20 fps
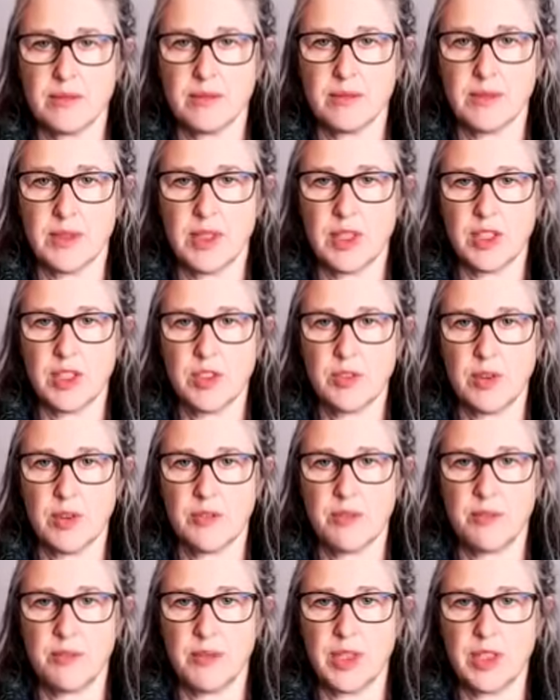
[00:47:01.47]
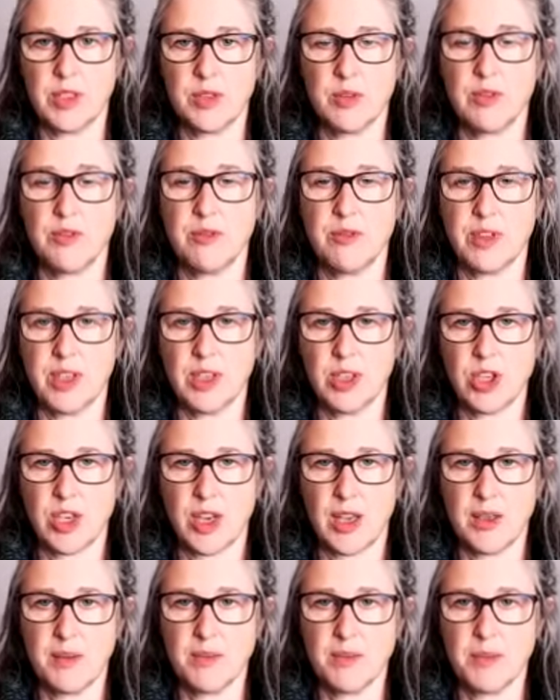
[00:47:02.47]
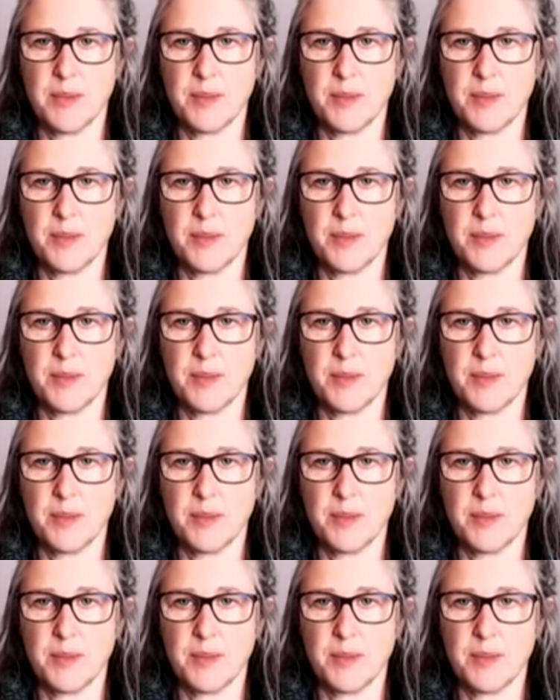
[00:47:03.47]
into a V shape.